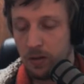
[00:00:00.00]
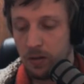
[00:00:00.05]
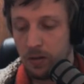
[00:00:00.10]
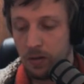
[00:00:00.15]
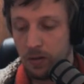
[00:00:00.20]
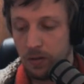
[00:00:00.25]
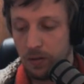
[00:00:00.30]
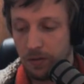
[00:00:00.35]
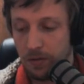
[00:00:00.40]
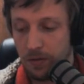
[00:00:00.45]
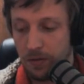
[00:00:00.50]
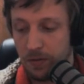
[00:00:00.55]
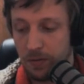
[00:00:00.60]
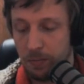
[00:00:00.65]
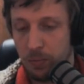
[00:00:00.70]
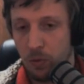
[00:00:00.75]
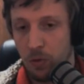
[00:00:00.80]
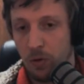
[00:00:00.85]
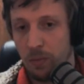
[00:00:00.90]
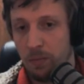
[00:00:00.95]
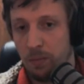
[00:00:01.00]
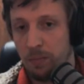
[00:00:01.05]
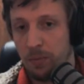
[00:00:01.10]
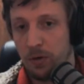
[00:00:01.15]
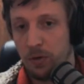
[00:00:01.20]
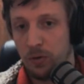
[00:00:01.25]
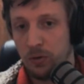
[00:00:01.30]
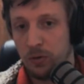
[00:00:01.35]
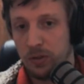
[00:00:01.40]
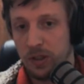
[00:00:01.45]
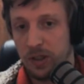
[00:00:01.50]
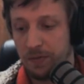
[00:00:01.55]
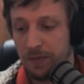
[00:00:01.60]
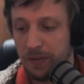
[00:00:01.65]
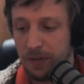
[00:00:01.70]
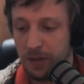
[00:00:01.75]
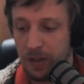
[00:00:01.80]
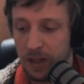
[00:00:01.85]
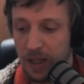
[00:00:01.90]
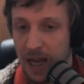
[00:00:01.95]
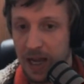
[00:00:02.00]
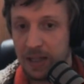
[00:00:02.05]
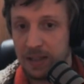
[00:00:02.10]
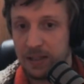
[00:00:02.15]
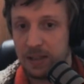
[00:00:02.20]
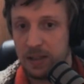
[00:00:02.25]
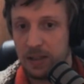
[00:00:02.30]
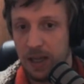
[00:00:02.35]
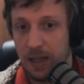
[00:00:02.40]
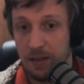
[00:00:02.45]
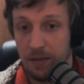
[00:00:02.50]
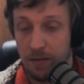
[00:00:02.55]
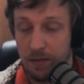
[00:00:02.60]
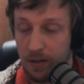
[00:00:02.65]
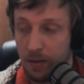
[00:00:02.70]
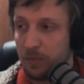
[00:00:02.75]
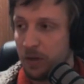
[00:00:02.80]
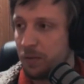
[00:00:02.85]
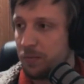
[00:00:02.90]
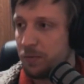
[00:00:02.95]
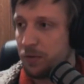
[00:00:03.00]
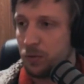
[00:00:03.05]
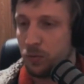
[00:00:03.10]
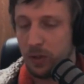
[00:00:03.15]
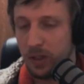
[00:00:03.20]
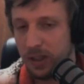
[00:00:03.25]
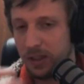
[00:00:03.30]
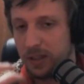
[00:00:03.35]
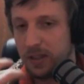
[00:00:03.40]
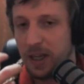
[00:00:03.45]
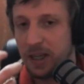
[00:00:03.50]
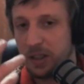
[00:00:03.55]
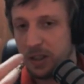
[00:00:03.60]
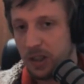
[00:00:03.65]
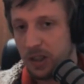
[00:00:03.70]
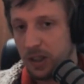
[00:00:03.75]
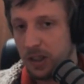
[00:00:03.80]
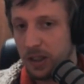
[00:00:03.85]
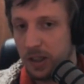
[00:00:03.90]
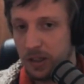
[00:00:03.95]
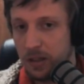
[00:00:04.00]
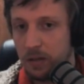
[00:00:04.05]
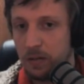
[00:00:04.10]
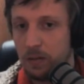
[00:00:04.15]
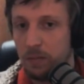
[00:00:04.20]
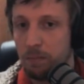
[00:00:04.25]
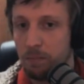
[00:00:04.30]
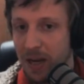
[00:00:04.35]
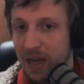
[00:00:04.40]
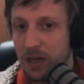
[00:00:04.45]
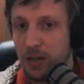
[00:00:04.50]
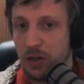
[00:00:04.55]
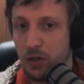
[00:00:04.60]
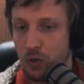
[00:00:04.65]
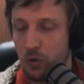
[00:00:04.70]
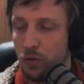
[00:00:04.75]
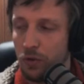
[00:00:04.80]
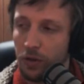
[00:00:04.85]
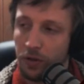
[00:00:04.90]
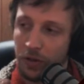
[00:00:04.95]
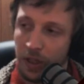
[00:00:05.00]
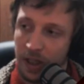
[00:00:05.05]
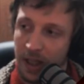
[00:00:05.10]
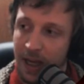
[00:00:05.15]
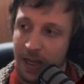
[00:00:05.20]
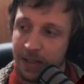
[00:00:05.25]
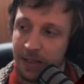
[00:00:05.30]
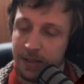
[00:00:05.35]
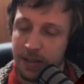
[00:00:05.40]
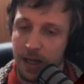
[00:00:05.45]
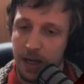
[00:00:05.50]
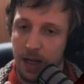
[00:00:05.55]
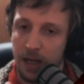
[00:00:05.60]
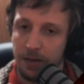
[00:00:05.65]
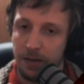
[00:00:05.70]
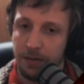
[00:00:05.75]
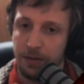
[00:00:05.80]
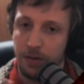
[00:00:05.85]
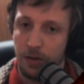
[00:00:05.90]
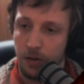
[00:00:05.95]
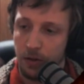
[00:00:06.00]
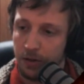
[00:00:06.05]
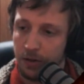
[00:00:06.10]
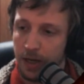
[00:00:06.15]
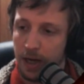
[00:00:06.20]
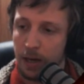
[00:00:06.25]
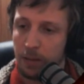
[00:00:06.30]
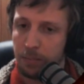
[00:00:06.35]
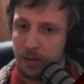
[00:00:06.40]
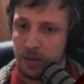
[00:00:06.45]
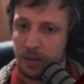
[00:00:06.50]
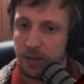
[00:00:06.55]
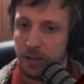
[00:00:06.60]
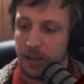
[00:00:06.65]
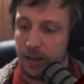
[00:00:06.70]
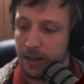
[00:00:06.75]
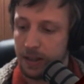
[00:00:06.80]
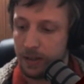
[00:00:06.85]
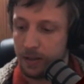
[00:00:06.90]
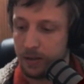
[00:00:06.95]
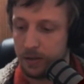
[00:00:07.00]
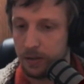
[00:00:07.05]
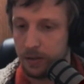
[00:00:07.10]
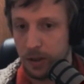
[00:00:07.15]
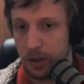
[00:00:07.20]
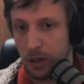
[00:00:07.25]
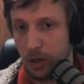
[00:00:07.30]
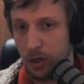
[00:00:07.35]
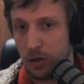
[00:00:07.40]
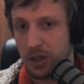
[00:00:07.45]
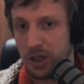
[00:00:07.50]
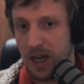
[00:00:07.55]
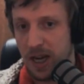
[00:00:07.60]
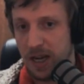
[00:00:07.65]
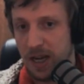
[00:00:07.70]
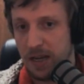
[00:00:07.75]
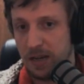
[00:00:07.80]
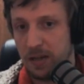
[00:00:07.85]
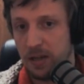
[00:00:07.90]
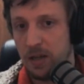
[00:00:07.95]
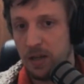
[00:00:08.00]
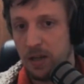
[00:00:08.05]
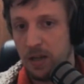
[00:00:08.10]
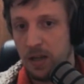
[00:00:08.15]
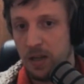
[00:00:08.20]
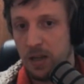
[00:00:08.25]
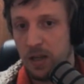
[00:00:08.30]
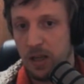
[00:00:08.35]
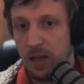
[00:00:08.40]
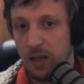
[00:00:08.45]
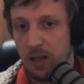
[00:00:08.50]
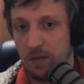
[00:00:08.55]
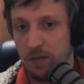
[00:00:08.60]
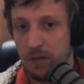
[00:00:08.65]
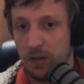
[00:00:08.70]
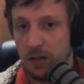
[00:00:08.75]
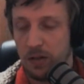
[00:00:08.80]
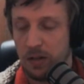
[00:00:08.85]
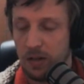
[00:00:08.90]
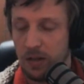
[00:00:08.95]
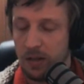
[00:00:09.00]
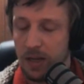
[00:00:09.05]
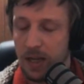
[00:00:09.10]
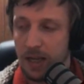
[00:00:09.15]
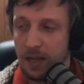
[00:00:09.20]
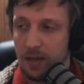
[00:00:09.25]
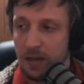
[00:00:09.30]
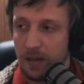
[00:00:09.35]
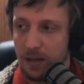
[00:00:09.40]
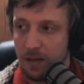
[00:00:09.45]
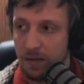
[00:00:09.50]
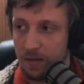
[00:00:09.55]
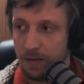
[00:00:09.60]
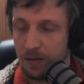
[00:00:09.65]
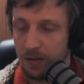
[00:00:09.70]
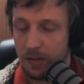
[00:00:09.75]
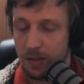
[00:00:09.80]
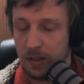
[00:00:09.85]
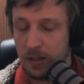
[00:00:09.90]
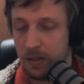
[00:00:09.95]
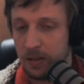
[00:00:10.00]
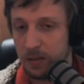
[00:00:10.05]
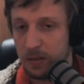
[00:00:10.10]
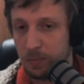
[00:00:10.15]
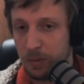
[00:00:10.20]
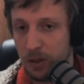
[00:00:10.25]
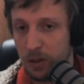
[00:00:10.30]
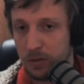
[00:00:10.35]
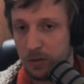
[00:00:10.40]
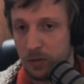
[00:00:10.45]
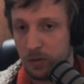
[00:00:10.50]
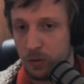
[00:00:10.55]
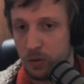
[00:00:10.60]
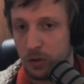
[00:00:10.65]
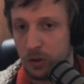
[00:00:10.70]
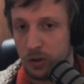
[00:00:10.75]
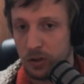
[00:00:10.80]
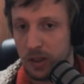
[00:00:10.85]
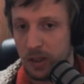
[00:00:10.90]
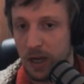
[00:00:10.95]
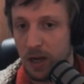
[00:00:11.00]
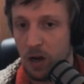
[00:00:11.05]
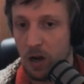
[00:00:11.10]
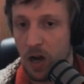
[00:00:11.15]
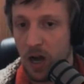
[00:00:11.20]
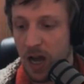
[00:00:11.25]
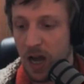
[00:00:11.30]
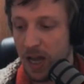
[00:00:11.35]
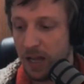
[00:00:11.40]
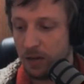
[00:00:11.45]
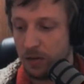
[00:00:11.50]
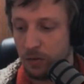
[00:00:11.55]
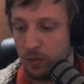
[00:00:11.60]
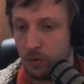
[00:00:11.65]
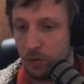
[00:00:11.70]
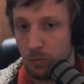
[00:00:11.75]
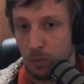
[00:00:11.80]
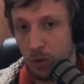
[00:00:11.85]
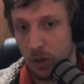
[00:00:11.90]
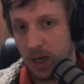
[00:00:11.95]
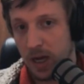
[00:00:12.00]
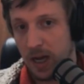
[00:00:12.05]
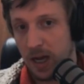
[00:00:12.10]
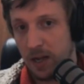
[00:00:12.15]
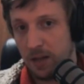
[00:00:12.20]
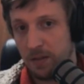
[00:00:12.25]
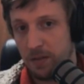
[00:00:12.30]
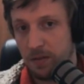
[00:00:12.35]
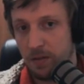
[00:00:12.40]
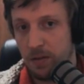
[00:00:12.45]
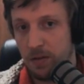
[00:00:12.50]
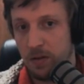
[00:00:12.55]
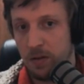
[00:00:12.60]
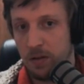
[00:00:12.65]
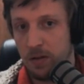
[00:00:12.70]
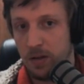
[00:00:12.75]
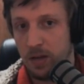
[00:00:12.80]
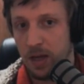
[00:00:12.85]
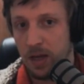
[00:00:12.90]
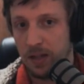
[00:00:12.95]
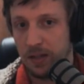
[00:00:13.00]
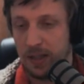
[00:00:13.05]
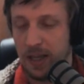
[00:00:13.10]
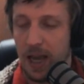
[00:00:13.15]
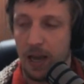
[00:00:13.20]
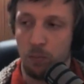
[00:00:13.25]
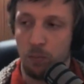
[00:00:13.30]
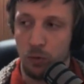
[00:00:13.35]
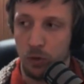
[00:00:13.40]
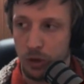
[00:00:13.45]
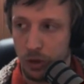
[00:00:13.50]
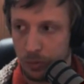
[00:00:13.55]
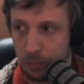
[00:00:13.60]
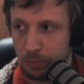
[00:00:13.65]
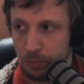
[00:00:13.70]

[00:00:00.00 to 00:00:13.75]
This is important because if the last, and sometimes you will intentionally make sure that the last card turned up is negotiate. If it didn't end instantly, this person could just now hide 2 more cards, and the game would just,